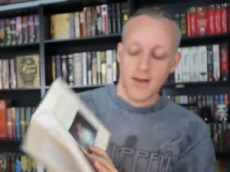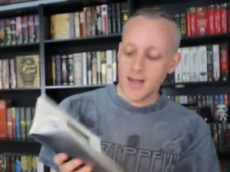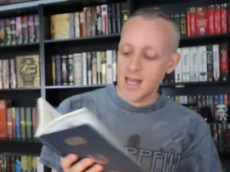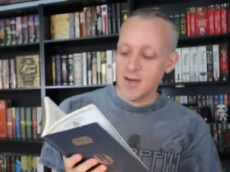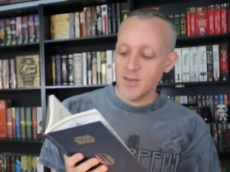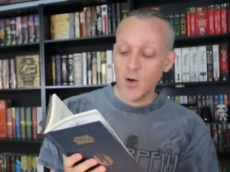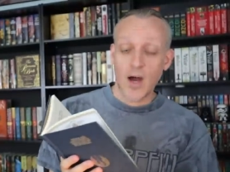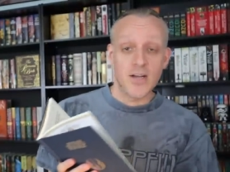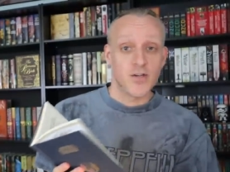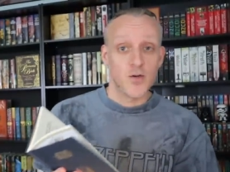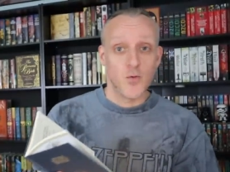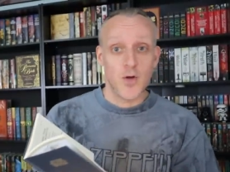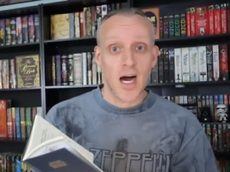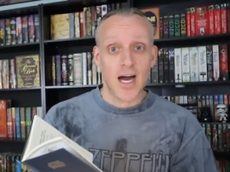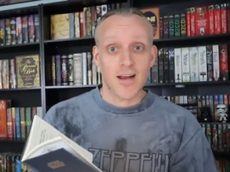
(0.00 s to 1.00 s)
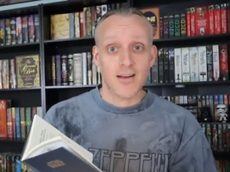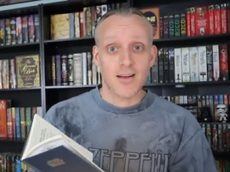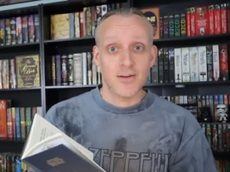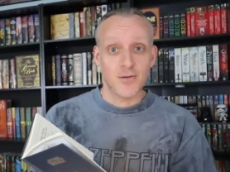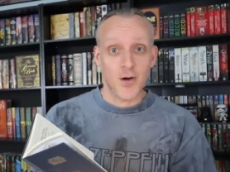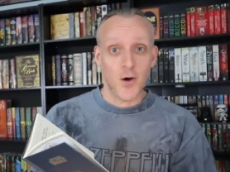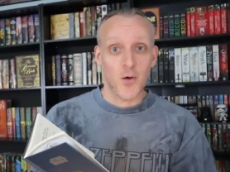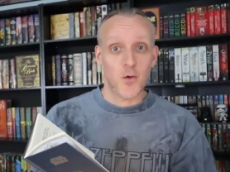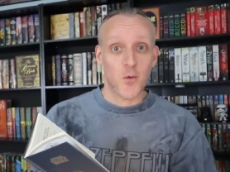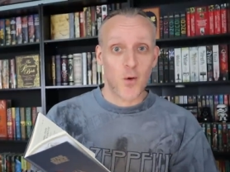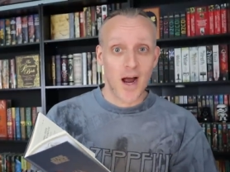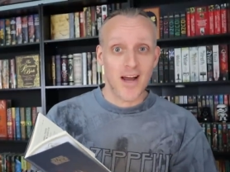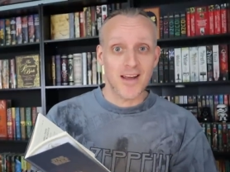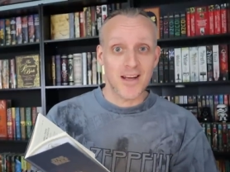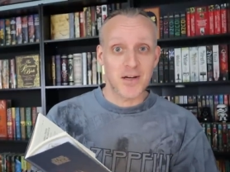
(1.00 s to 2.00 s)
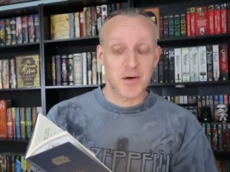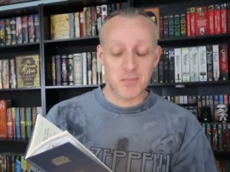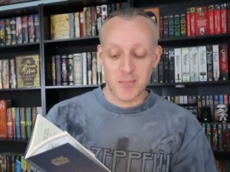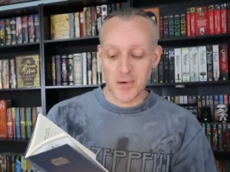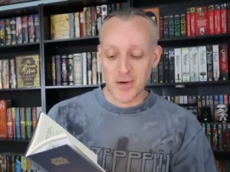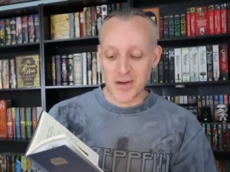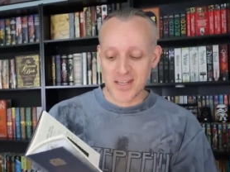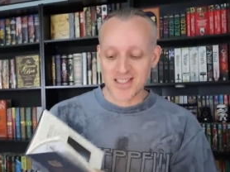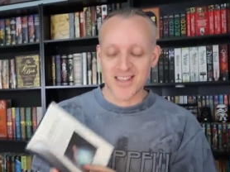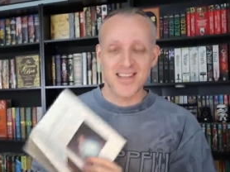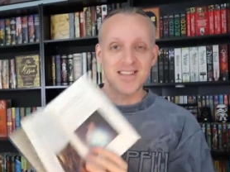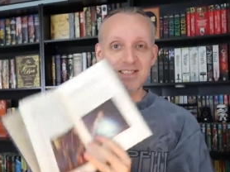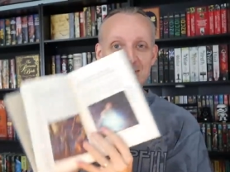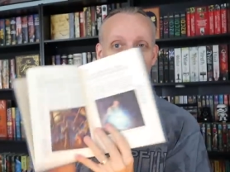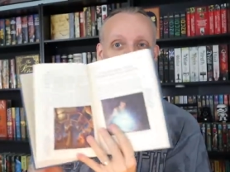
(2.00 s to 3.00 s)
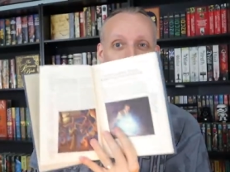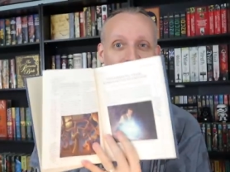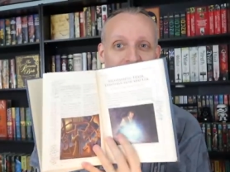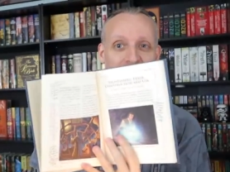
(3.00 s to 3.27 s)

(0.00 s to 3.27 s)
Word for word: Even though I do not condone writing in your books, it's still really